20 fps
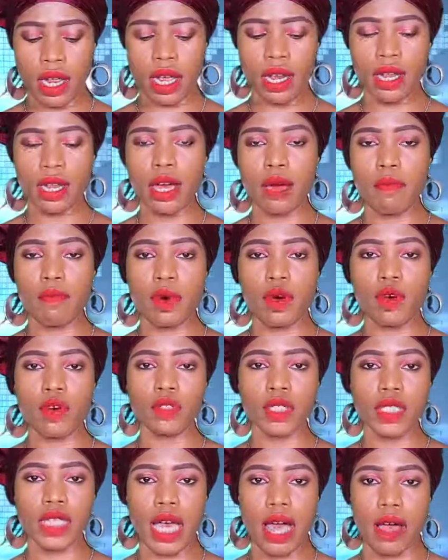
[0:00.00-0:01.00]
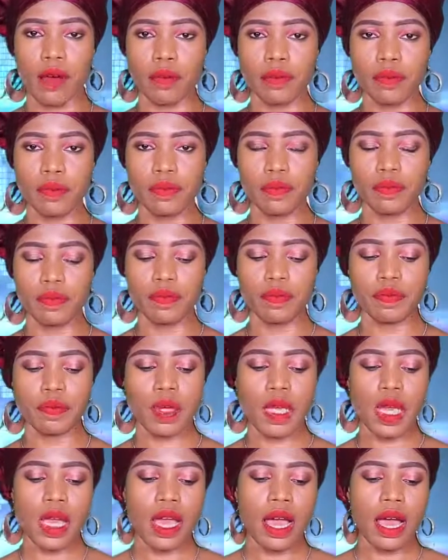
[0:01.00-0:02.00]
in Dambo town.
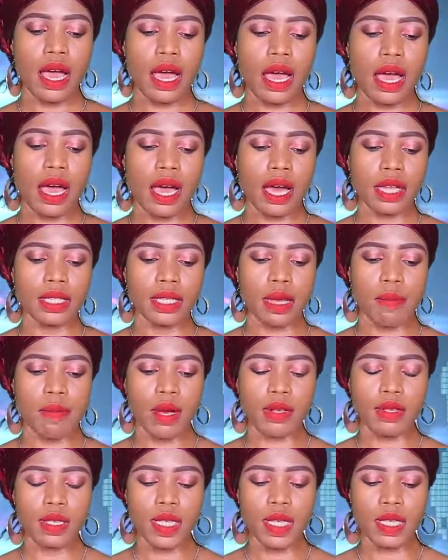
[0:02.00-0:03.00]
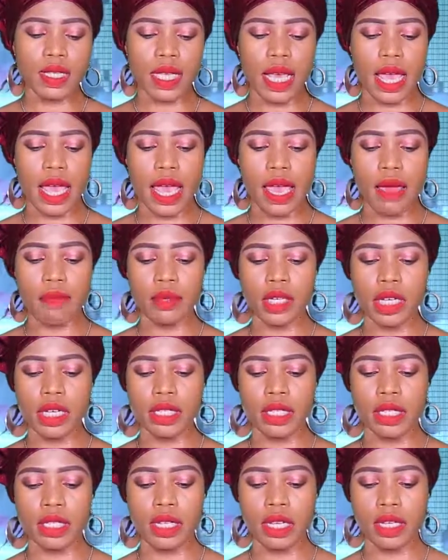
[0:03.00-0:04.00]
At about 6 a.m.
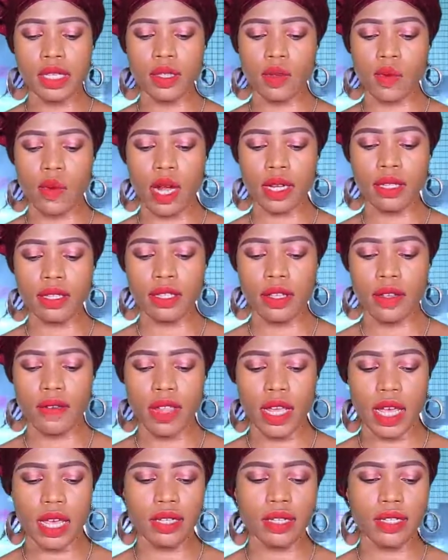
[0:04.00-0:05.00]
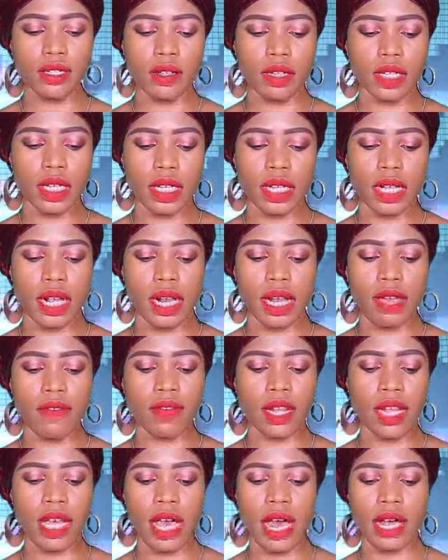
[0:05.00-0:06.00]
yesterday, squads of the insurgents
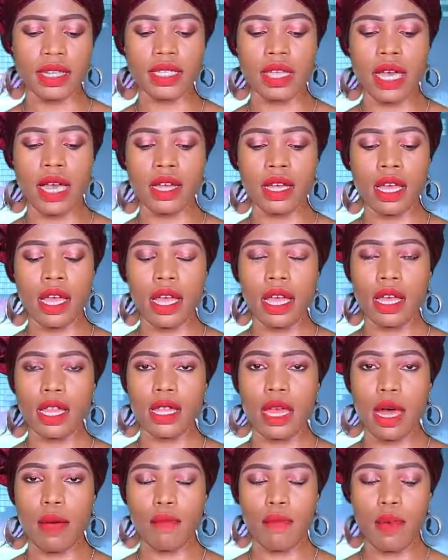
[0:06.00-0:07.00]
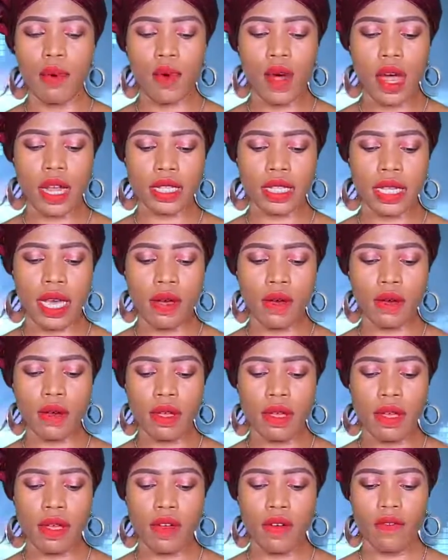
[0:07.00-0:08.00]
cleverly attacked Damboa town
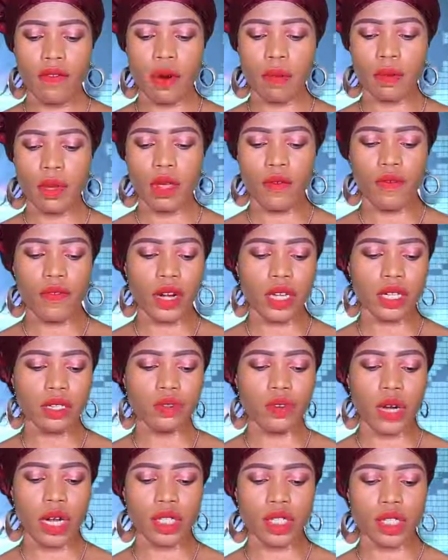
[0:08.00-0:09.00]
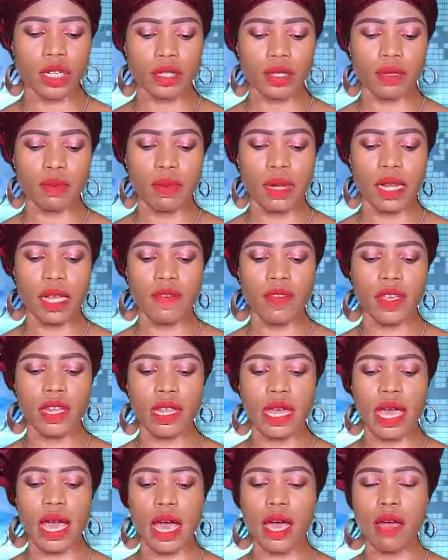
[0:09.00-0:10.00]
from different directions,
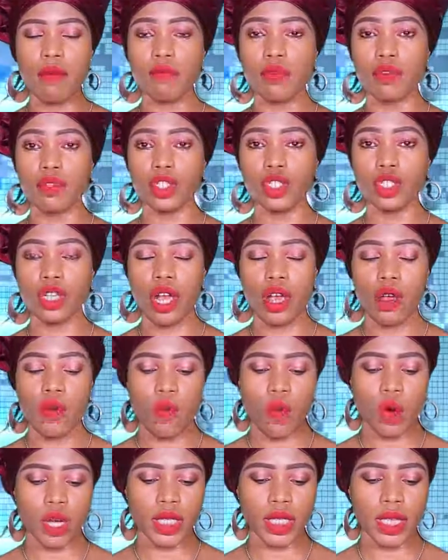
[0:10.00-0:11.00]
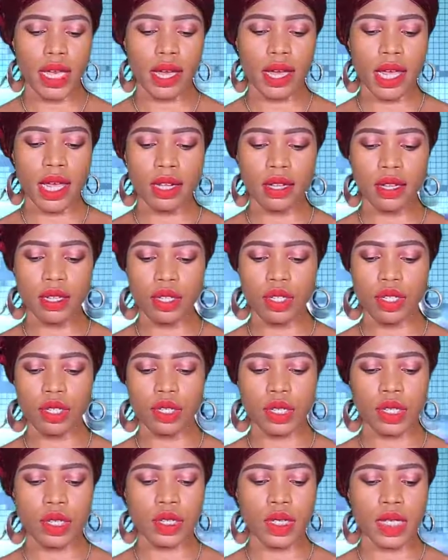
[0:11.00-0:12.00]
believing their ambush was going
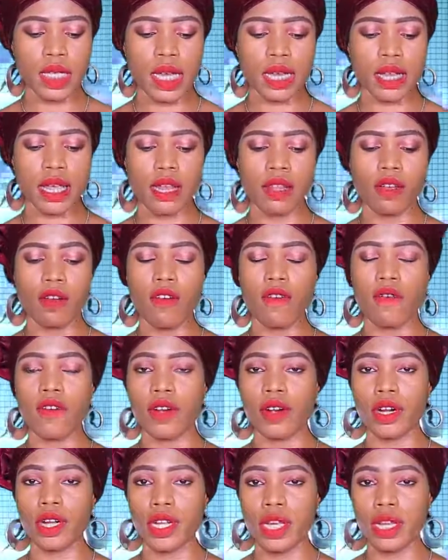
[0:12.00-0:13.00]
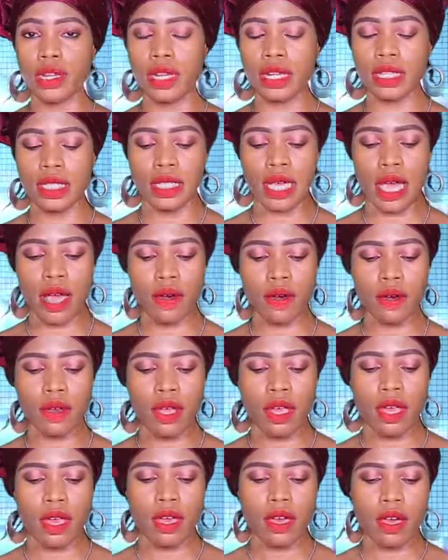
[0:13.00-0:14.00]
to succeed in overrunning the town.
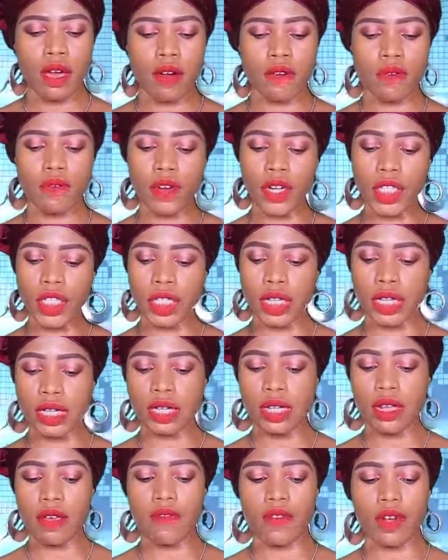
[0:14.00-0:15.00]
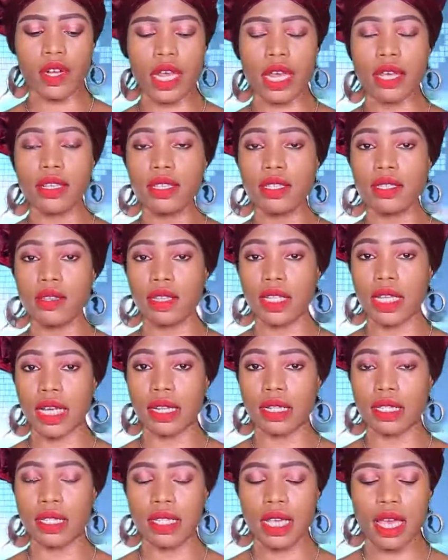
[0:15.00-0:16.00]
Unfortunately for the
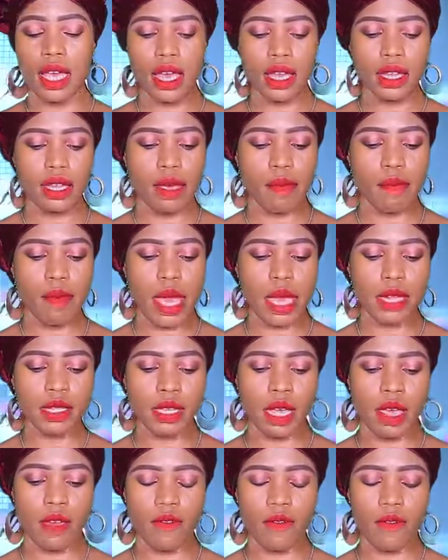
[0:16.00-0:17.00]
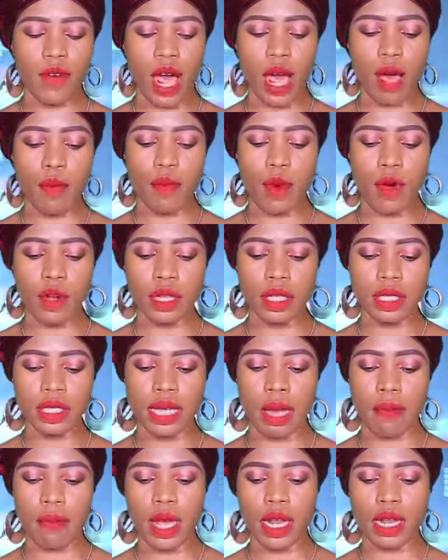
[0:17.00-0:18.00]
insurgents, they met a far more
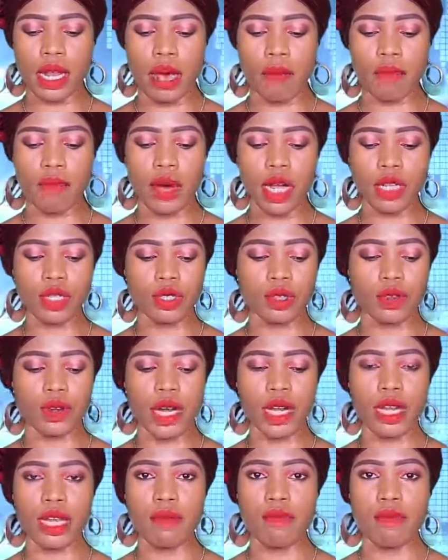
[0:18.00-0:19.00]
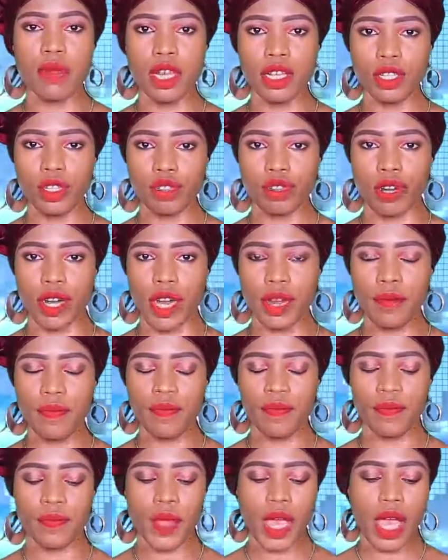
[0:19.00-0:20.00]
determined and battle-ready military.
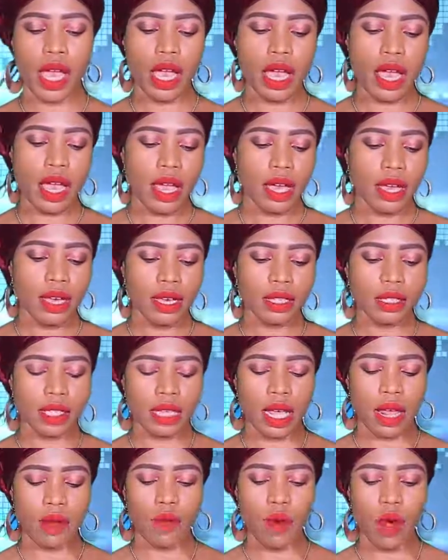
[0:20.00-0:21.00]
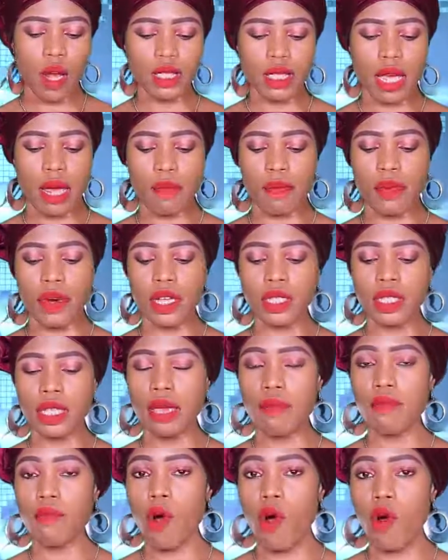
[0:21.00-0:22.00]
He said what impressed
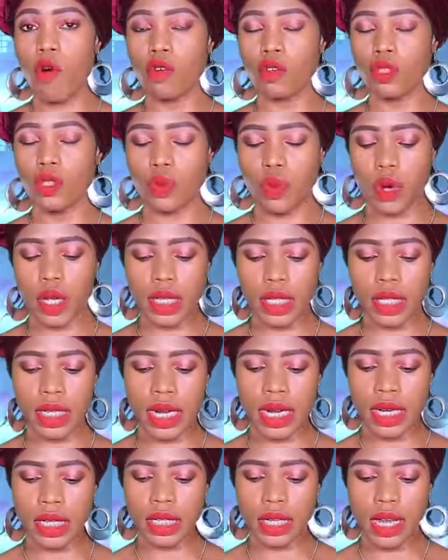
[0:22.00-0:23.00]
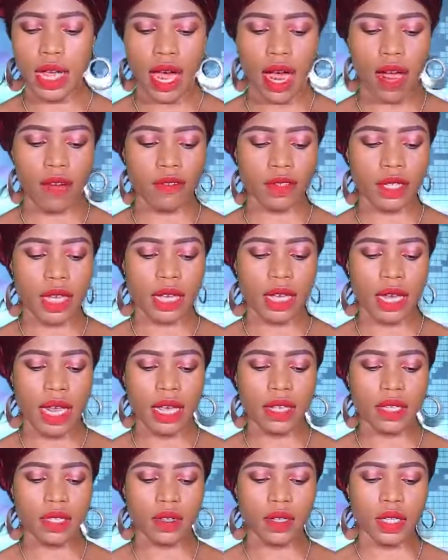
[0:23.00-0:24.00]
him most was that after the
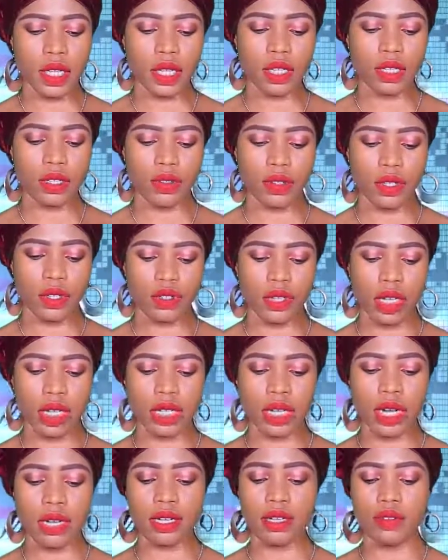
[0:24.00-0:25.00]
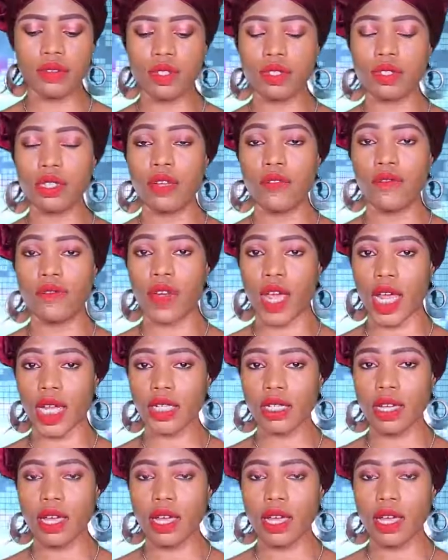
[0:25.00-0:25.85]
insurgents retreated due to defeat,